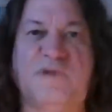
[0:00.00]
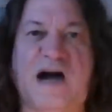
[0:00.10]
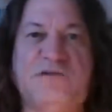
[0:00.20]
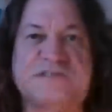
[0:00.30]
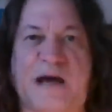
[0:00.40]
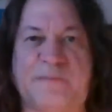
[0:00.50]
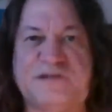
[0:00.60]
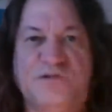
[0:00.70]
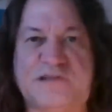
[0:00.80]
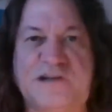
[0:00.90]
I was
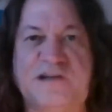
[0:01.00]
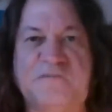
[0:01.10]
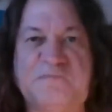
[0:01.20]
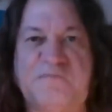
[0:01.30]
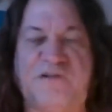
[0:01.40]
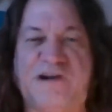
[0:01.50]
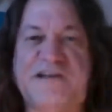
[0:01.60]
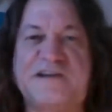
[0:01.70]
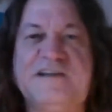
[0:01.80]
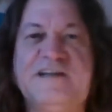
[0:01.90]
absolutely
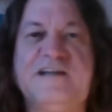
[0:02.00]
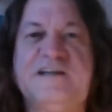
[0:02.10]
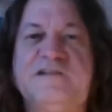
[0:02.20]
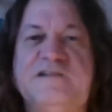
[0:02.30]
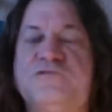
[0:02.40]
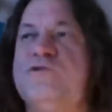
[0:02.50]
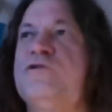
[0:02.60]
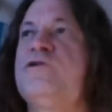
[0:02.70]
ready to